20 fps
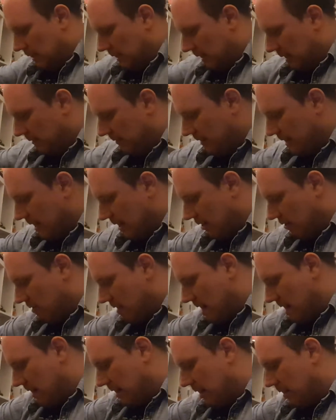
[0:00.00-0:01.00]
Give that a
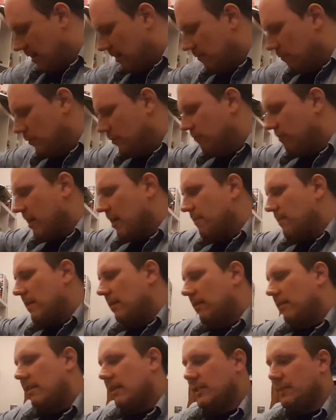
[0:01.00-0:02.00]
crack. Was
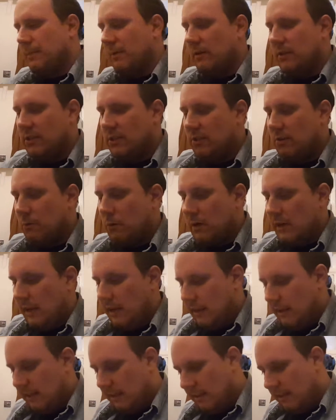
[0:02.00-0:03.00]
recommended this by Squaddy.